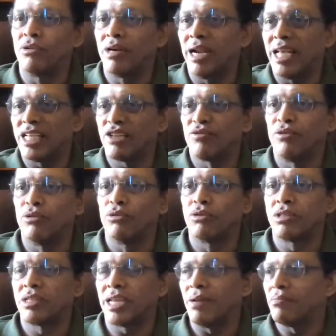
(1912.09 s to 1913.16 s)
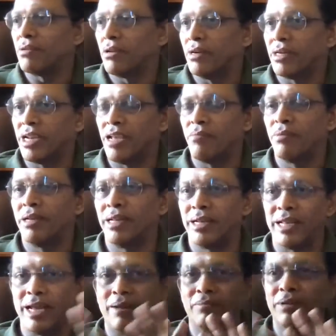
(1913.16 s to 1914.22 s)
glass flutes kept on a table in
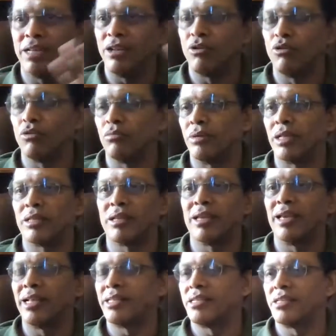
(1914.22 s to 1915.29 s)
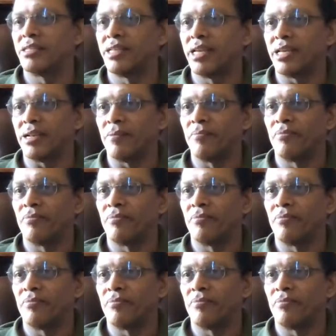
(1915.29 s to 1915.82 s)
an empty room. Nothing else is there.